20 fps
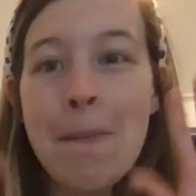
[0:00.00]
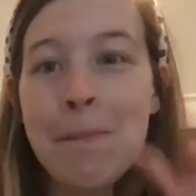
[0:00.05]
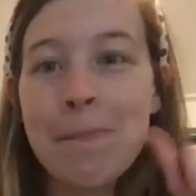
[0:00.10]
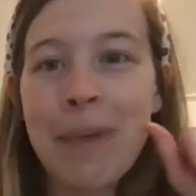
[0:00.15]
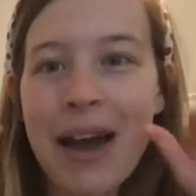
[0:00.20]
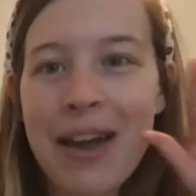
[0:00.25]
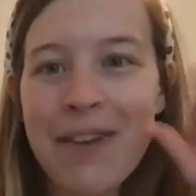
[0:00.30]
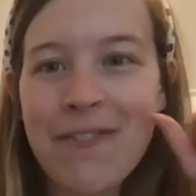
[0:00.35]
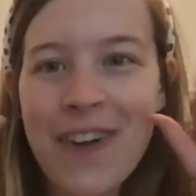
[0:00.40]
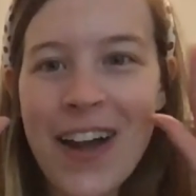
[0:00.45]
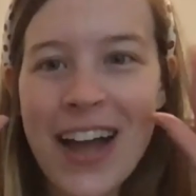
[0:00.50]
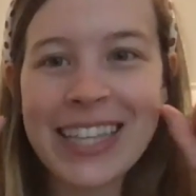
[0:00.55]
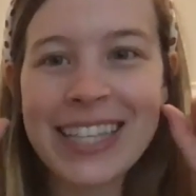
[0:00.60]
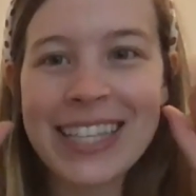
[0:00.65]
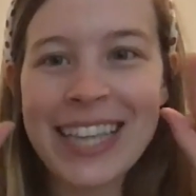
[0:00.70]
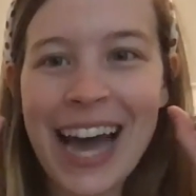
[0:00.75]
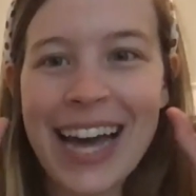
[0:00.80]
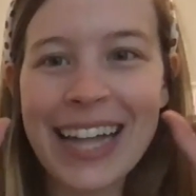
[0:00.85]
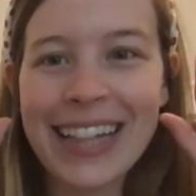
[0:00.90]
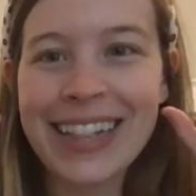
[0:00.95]
Bye,
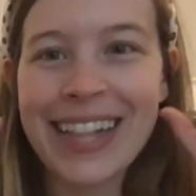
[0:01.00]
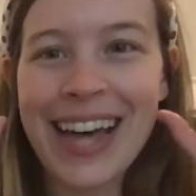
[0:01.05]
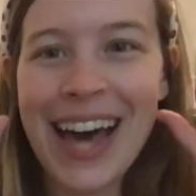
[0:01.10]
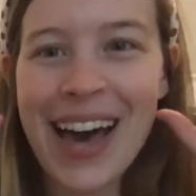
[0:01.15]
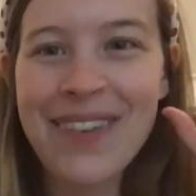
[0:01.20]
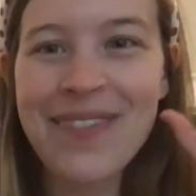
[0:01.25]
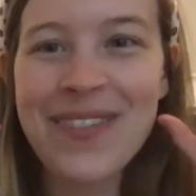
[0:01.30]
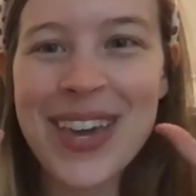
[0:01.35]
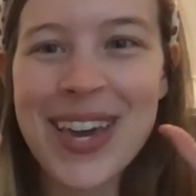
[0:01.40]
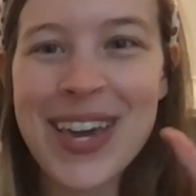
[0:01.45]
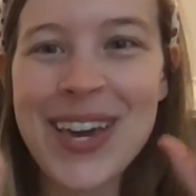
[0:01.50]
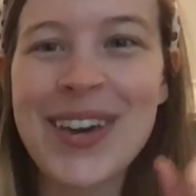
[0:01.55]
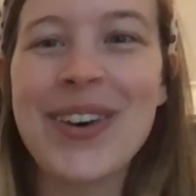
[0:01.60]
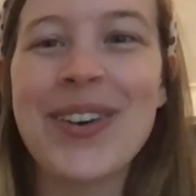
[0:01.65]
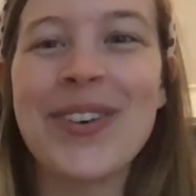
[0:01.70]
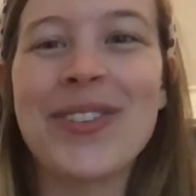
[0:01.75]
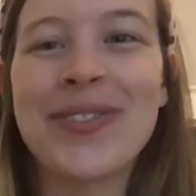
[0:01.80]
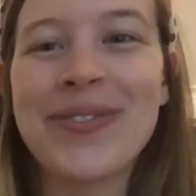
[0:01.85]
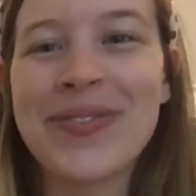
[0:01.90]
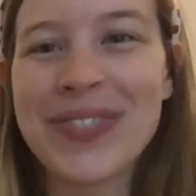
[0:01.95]
friends. I love
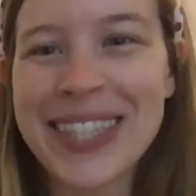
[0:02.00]
you.